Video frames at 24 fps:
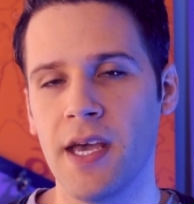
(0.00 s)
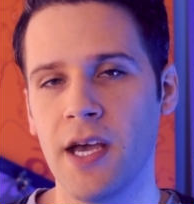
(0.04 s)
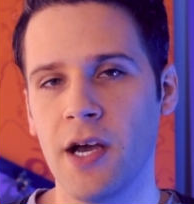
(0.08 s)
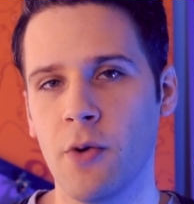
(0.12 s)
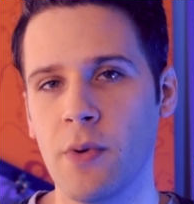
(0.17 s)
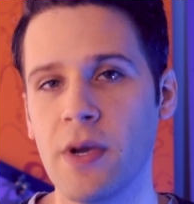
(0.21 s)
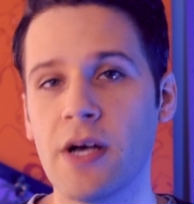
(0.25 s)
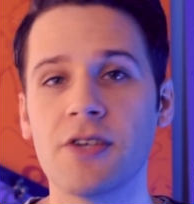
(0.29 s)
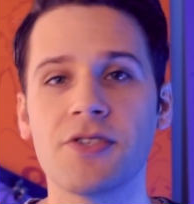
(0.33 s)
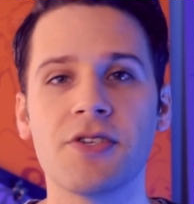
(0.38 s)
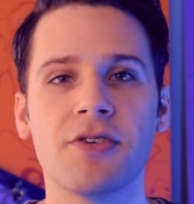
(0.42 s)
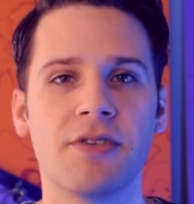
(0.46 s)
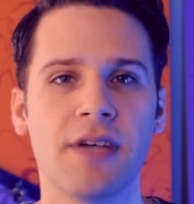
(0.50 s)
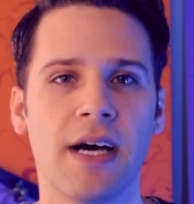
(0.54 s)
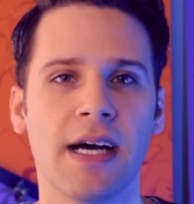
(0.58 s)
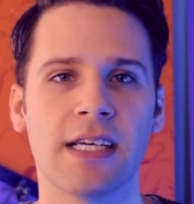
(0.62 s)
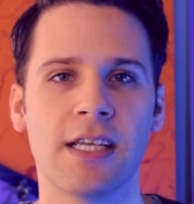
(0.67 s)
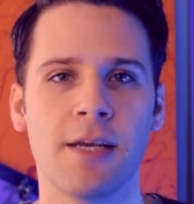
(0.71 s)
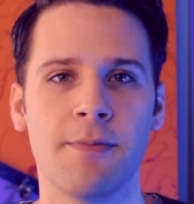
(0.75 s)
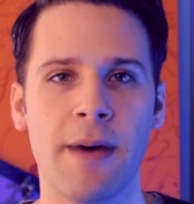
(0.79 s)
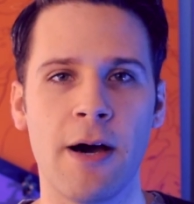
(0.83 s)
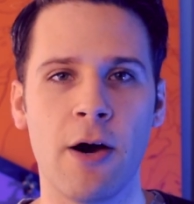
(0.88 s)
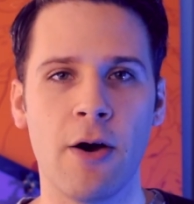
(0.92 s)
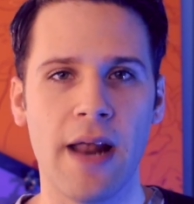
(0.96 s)
We also talked
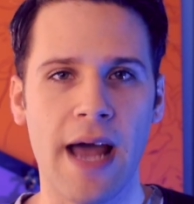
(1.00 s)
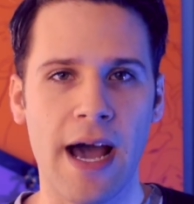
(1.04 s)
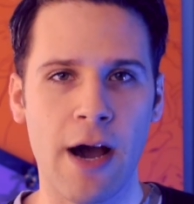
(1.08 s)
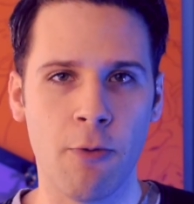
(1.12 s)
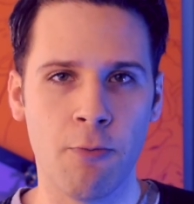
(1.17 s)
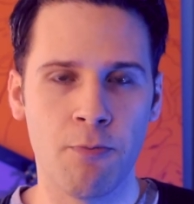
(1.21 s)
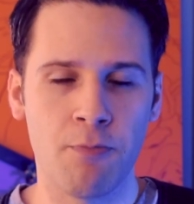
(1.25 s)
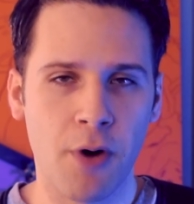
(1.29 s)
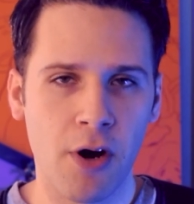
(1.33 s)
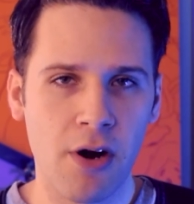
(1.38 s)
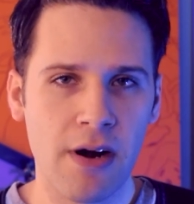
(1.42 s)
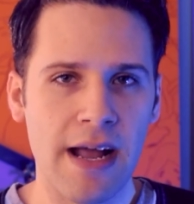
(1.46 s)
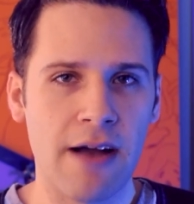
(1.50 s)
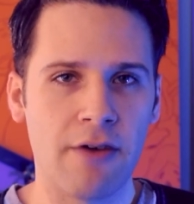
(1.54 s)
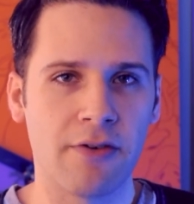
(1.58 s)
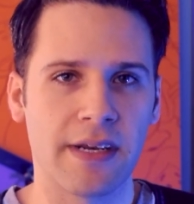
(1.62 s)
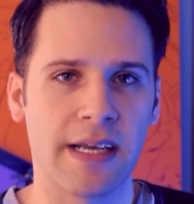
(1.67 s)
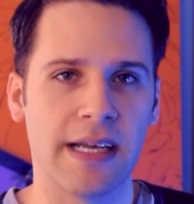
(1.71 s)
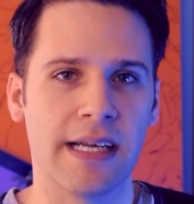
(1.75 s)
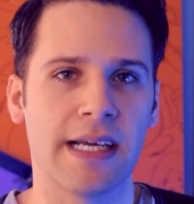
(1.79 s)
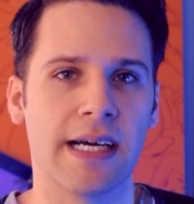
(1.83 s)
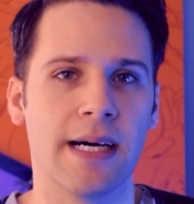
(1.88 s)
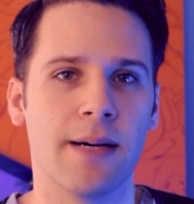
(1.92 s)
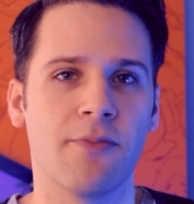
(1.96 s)
about how burnout
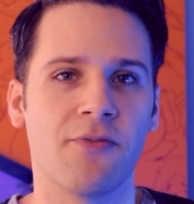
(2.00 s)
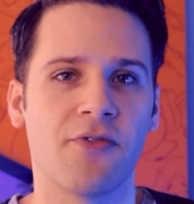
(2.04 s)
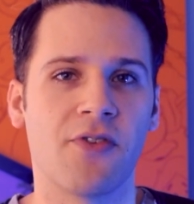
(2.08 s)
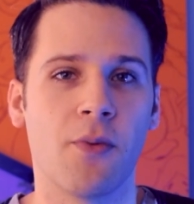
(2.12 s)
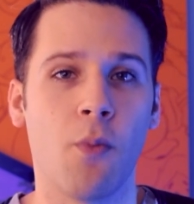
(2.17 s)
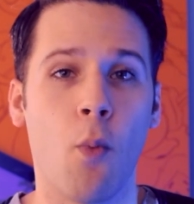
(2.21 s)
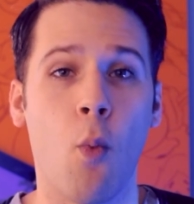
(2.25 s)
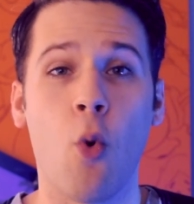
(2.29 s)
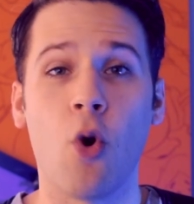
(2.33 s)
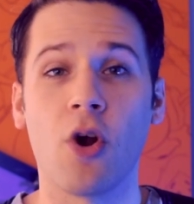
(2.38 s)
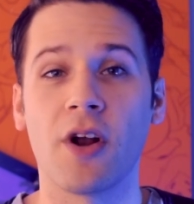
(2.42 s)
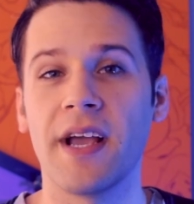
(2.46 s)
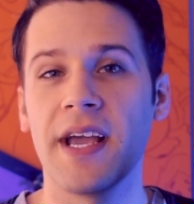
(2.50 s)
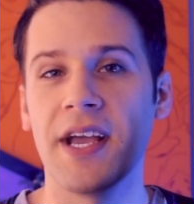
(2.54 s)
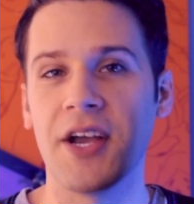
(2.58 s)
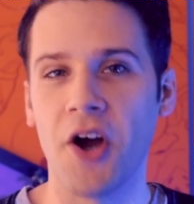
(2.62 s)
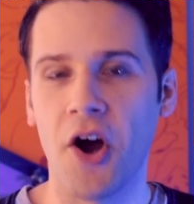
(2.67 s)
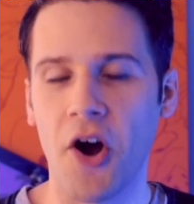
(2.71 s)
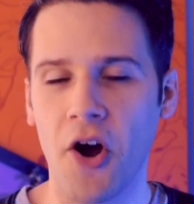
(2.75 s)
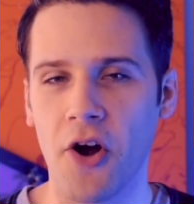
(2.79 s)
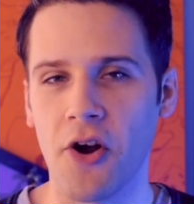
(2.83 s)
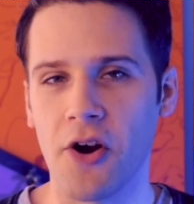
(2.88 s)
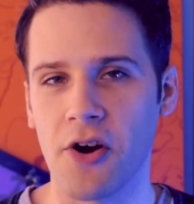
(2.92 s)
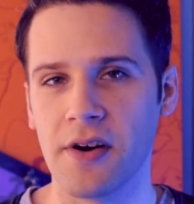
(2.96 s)
can come from working
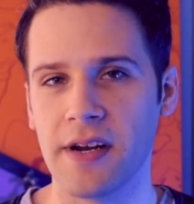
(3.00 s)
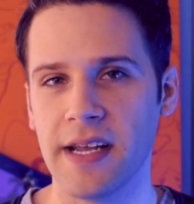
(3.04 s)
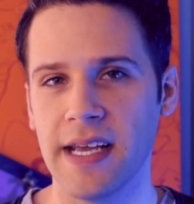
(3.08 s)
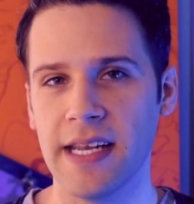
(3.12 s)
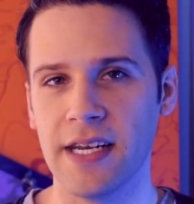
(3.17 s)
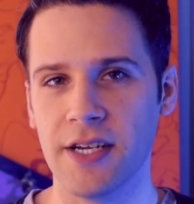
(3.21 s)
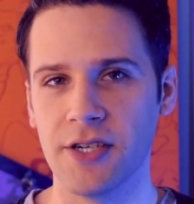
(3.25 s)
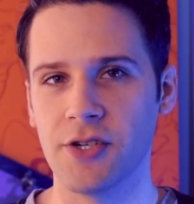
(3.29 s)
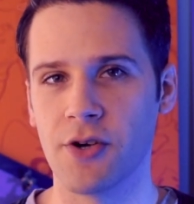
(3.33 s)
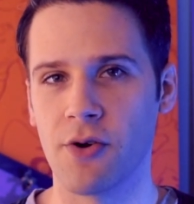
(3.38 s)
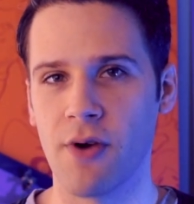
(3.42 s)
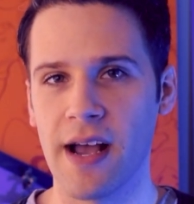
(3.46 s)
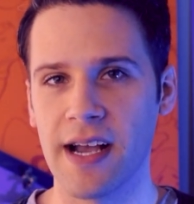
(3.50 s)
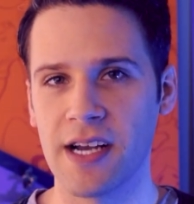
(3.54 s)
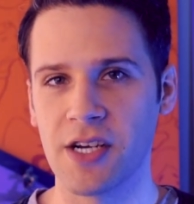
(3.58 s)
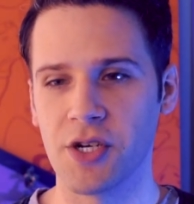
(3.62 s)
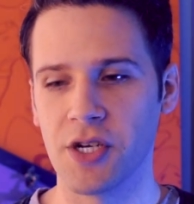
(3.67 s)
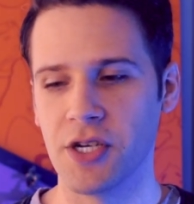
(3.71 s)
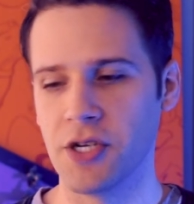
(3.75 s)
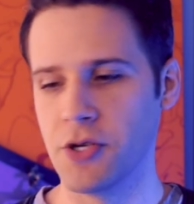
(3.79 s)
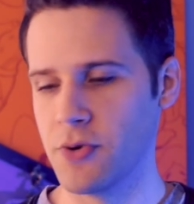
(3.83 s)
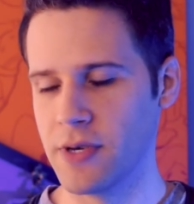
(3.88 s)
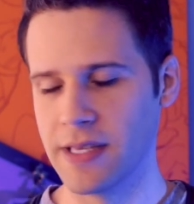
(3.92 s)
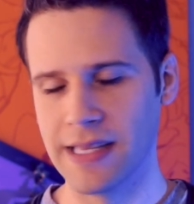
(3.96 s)
hard in a
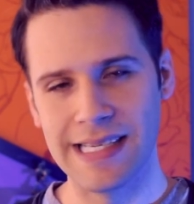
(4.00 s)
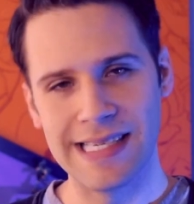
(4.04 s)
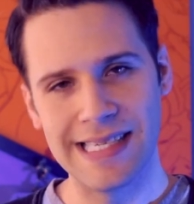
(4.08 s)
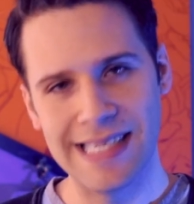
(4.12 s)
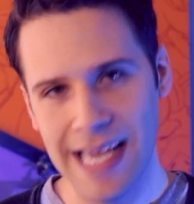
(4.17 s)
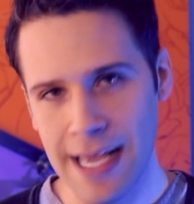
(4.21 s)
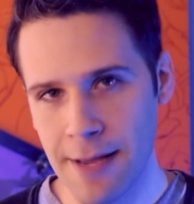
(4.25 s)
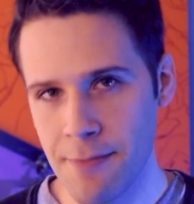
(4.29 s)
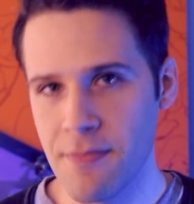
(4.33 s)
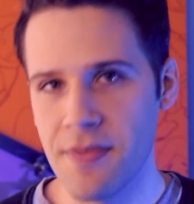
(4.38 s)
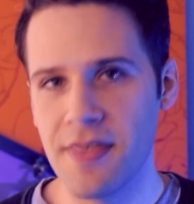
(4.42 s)
direction, doing the same